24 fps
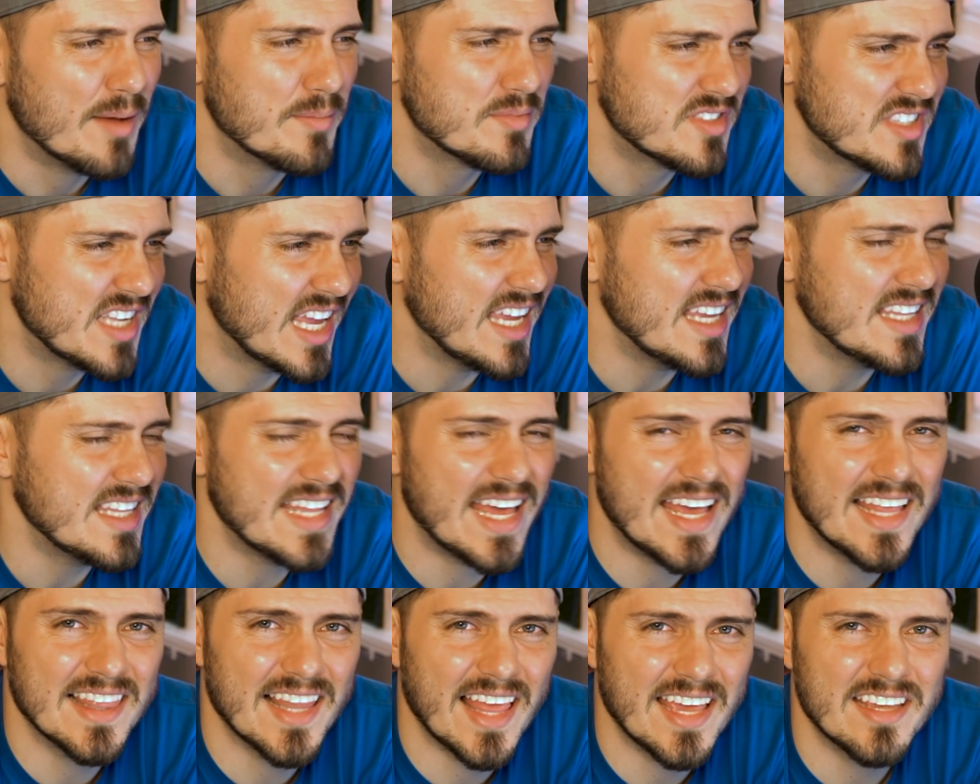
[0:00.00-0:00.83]
I'm saying
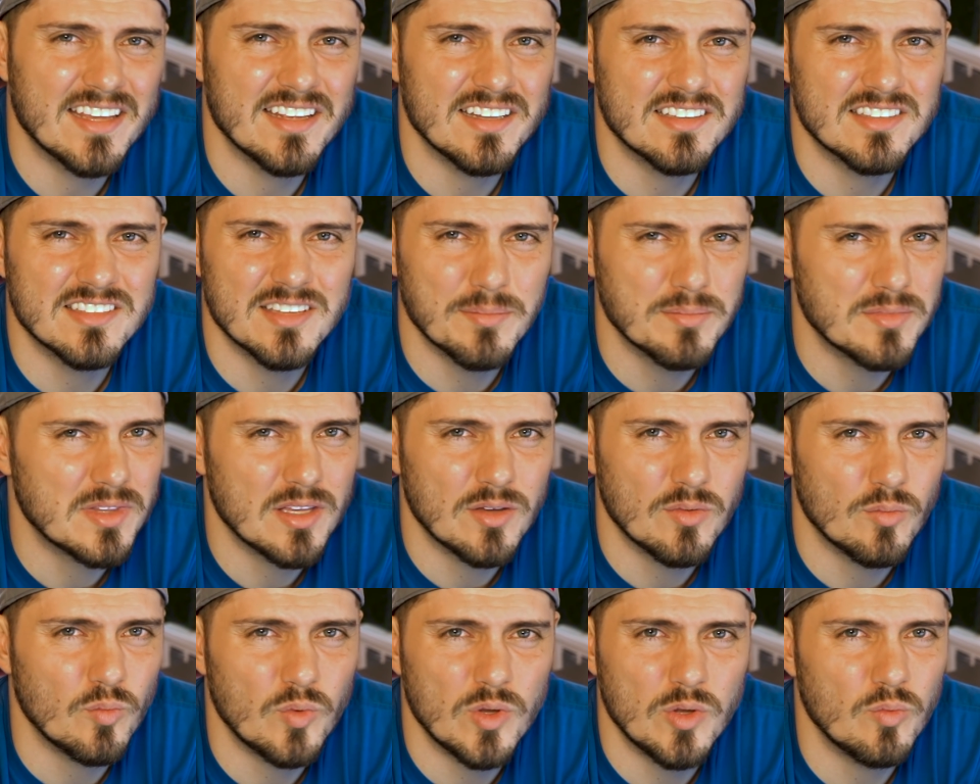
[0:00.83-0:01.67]
that like it's
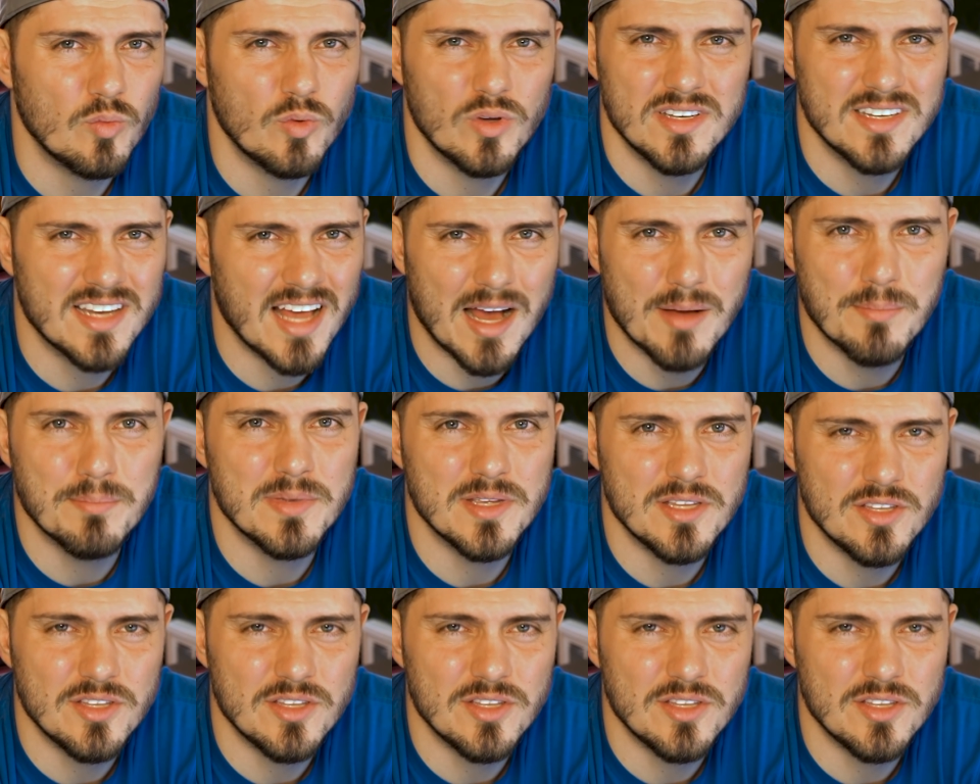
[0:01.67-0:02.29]
something we would not be